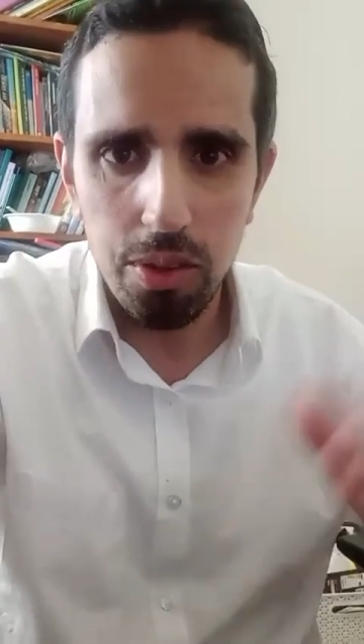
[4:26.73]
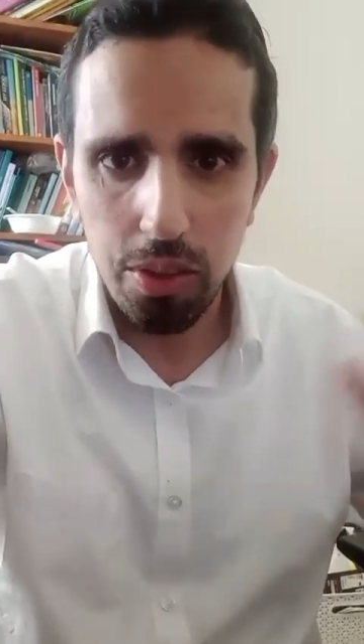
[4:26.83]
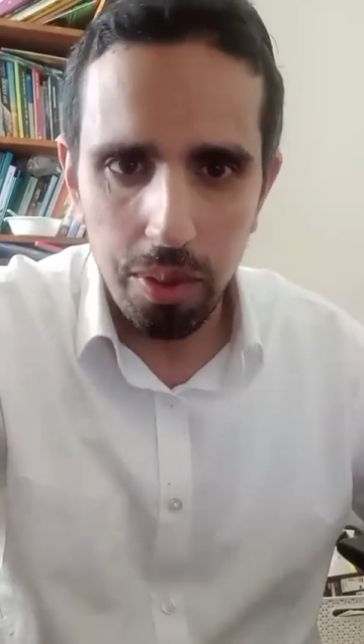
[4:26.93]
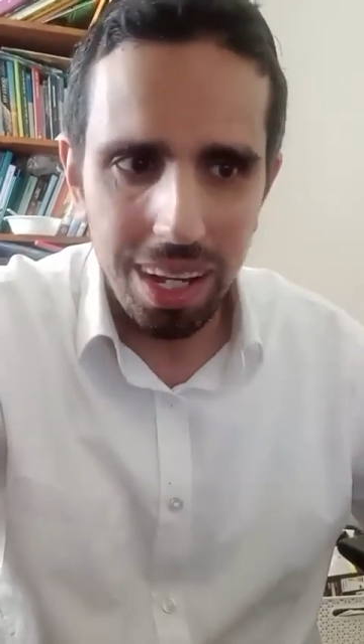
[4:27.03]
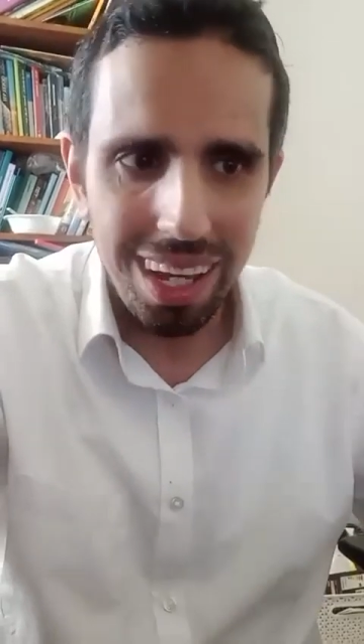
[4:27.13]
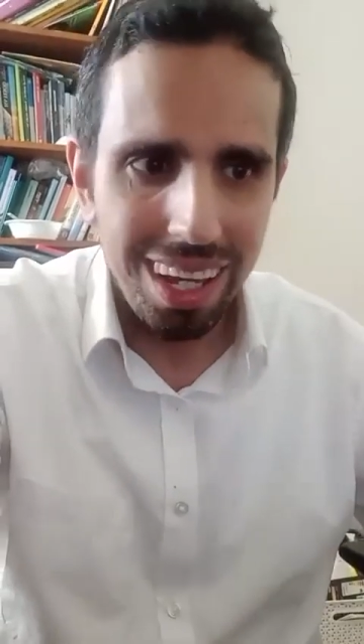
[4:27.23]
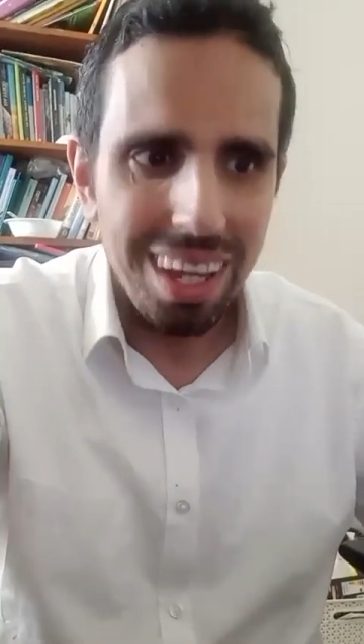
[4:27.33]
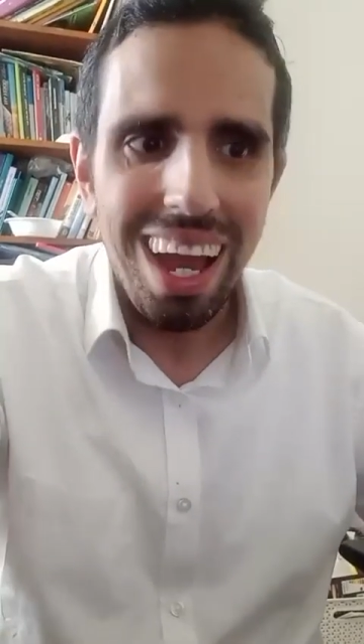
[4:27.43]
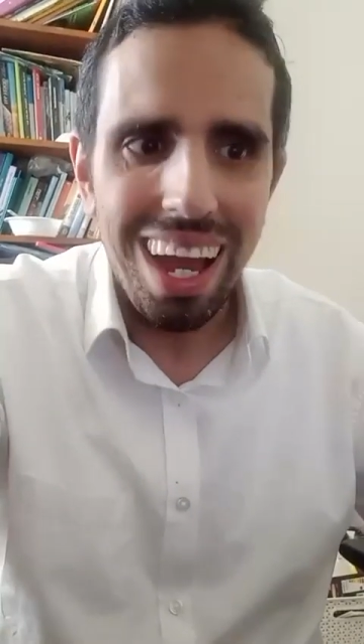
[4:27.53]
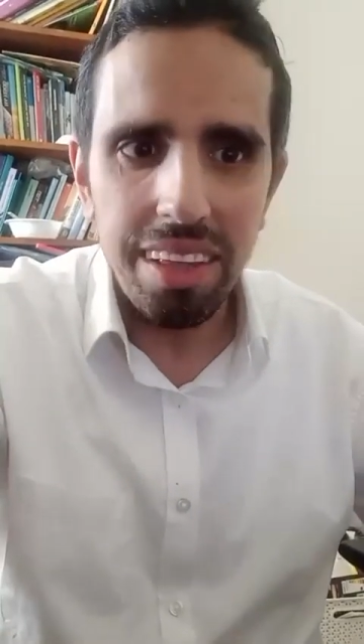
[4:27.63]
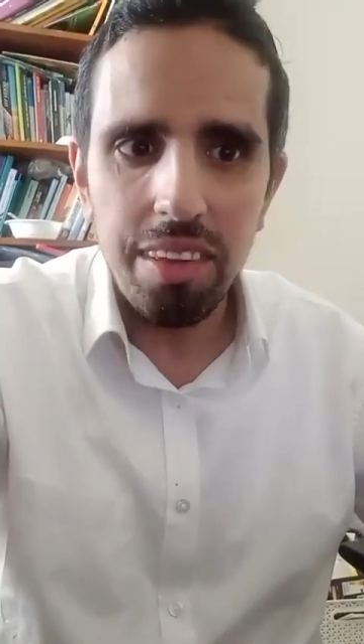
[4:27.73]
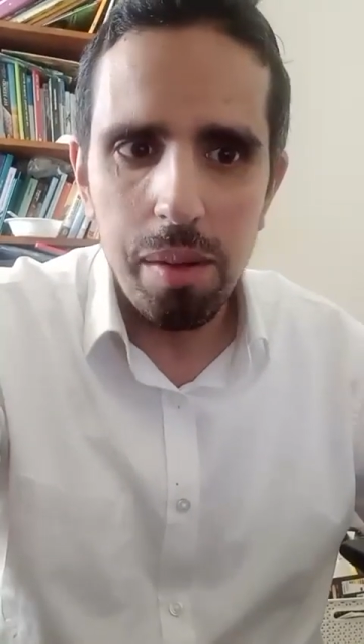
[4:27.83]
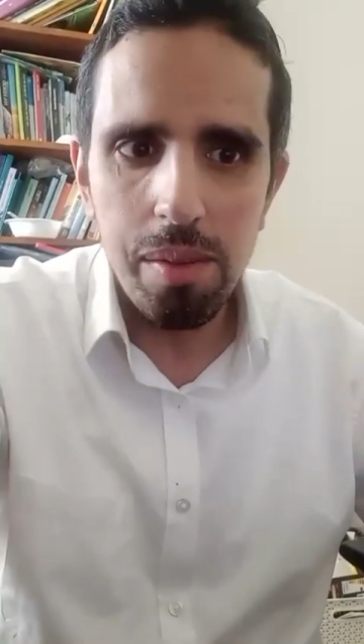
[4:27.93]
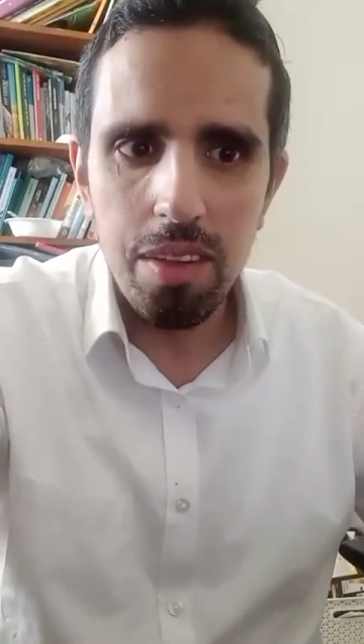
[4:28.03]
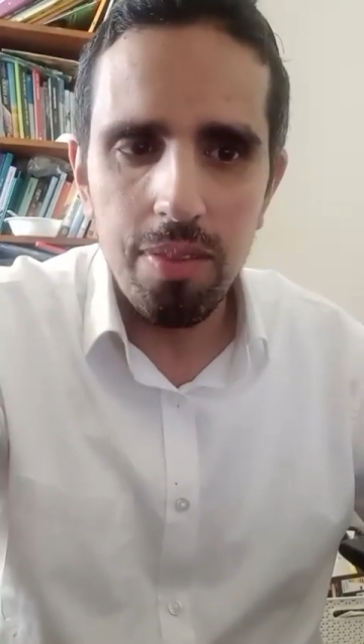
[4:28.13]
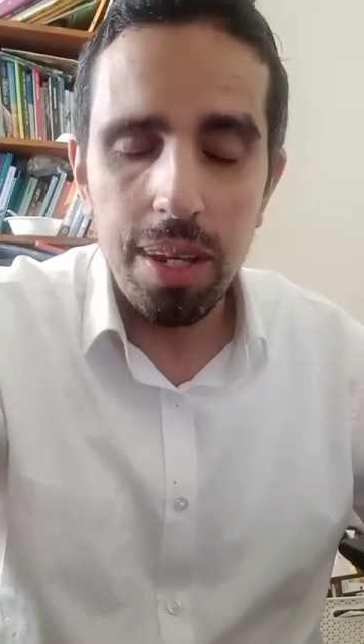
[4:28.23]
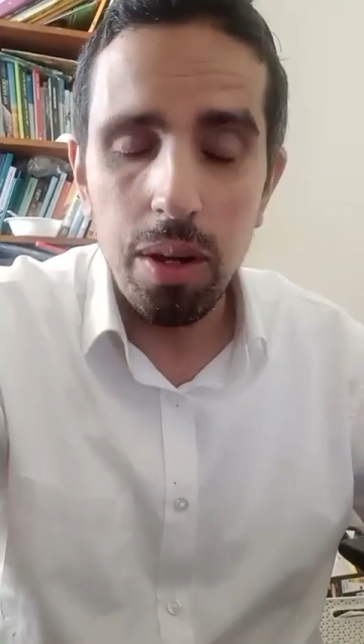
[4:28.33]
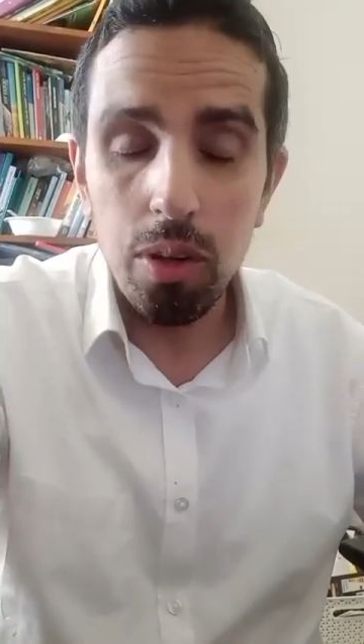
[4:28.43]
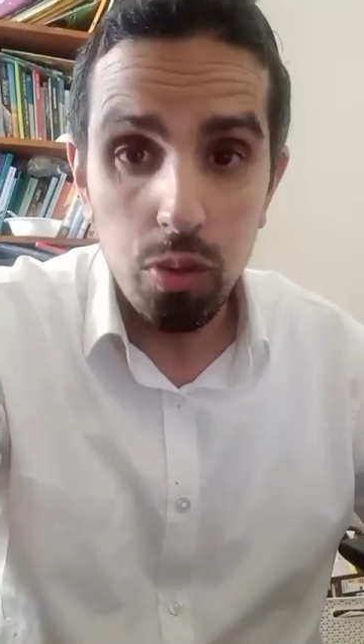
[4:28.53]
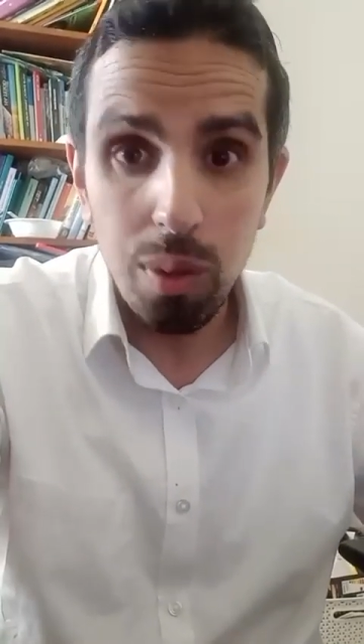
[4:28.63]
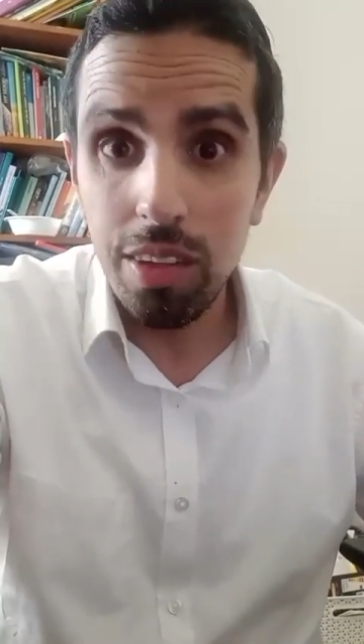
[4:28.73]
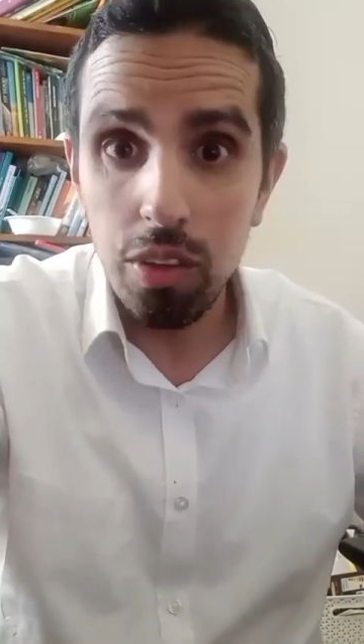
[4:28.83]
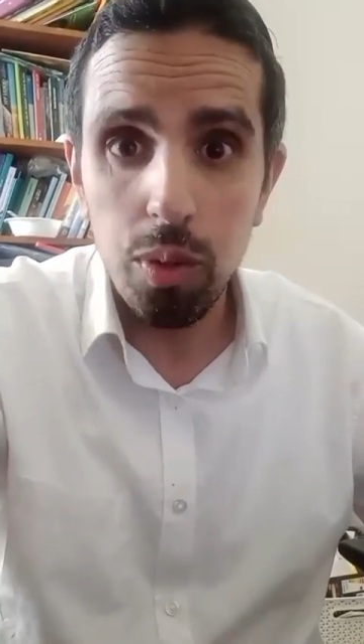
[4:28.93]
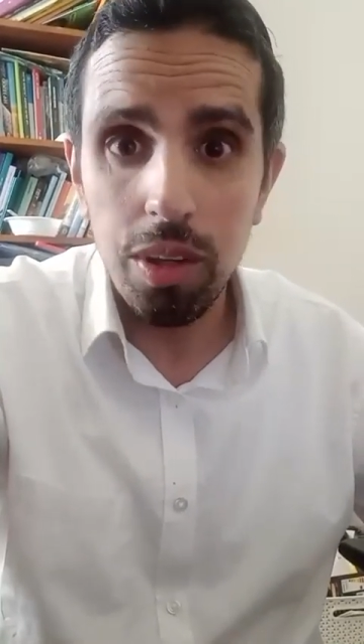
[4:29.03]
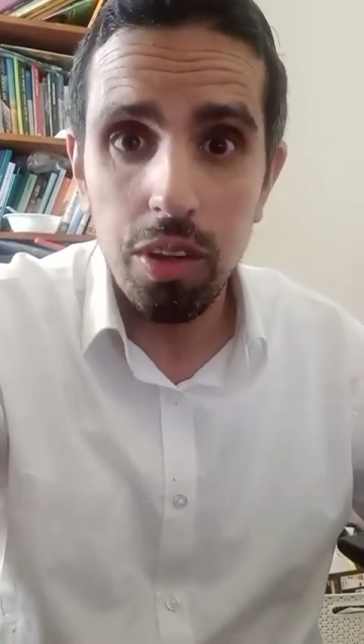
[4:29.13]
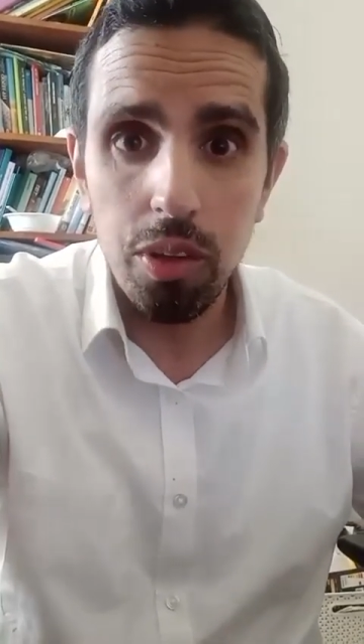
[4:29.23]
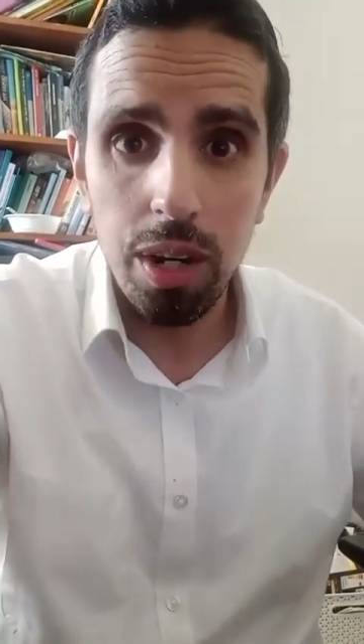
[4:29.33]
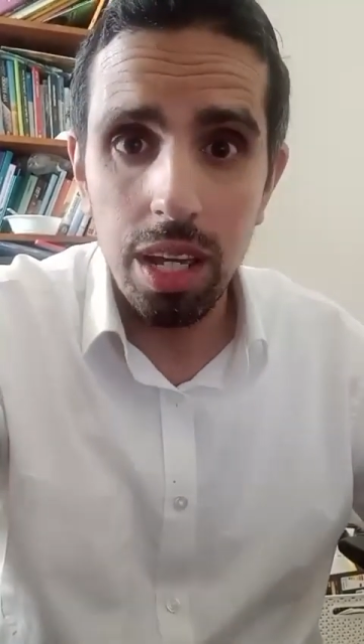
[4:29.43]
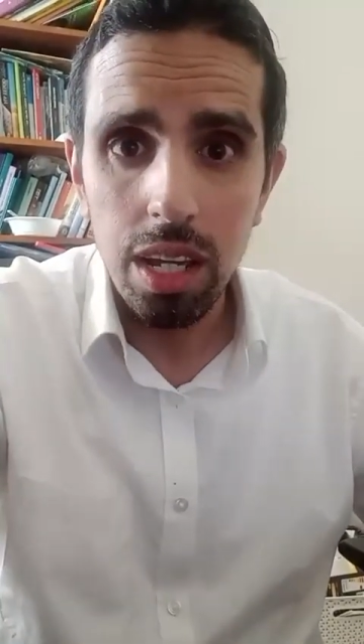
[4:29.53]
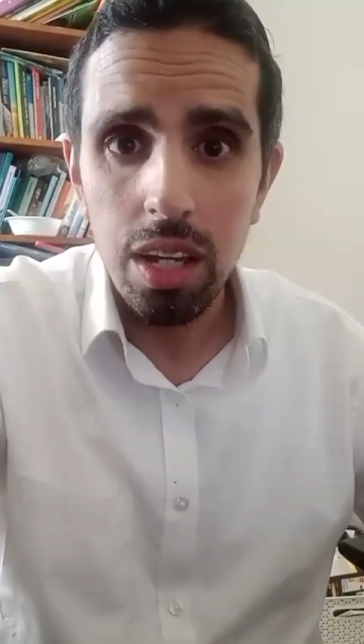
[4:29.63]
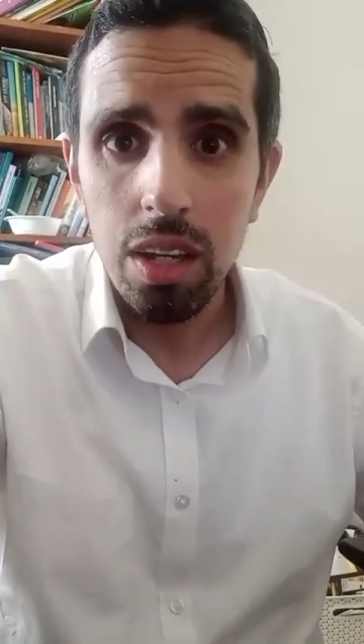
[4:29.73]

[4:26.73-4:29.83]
So we're at the time of this video, 2023.